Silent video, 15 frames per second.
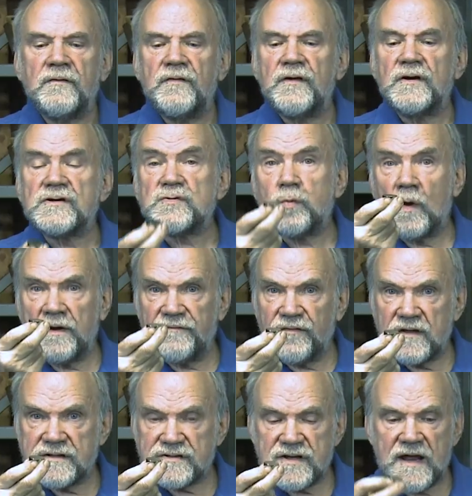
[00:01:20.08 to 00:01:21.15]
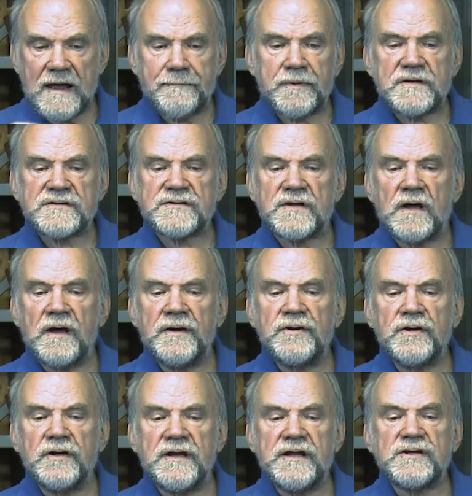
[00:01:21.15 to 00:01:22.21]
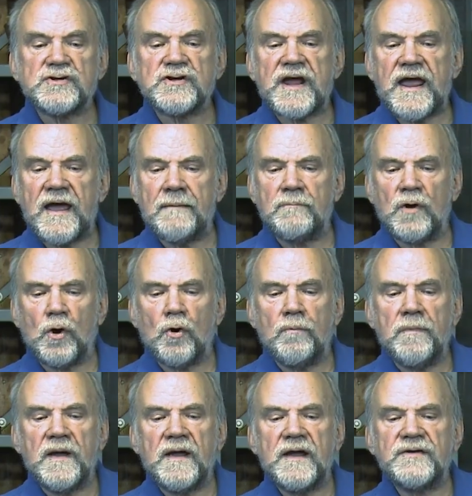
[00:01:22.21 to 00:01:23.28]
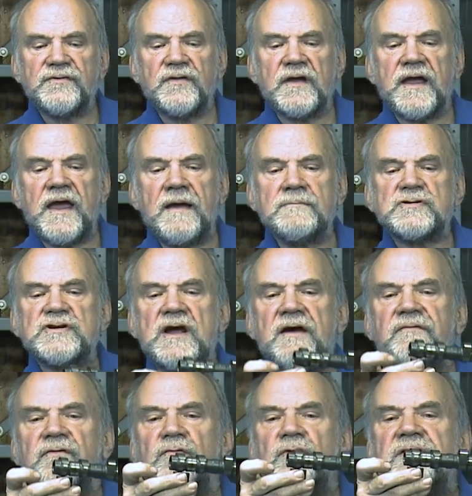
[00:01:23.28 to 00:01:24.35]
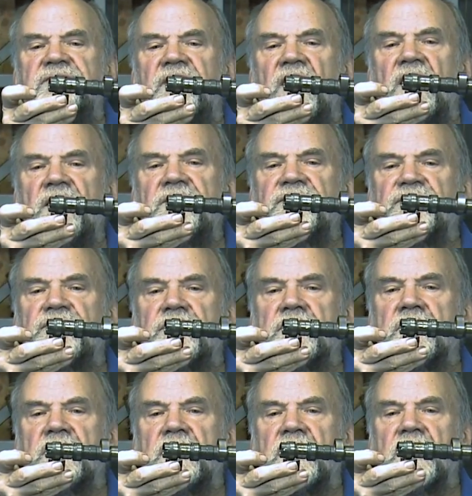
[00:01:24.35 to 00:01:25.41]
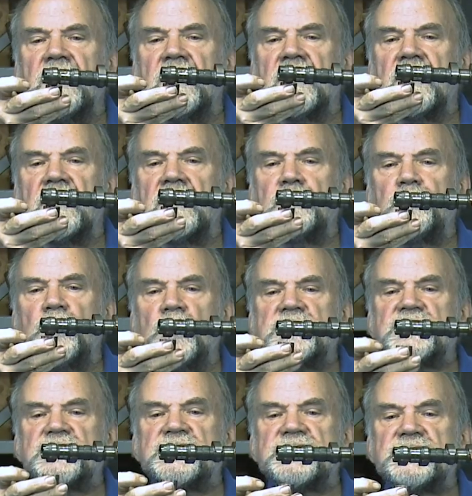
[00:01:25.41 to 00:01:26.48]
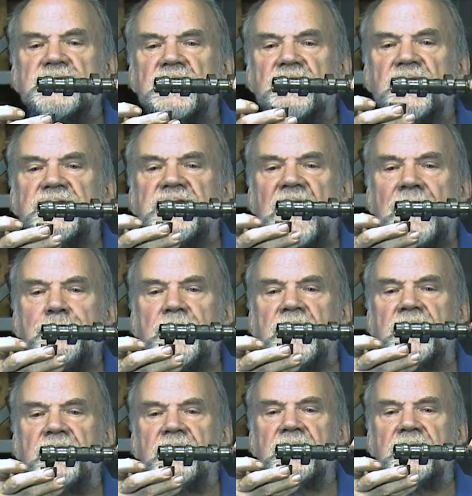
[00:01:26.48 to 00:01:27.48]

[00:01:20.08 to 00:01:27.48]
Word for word: There is one of these tappets under each cam lobe. As the camshaft revolves, it pushes the tappet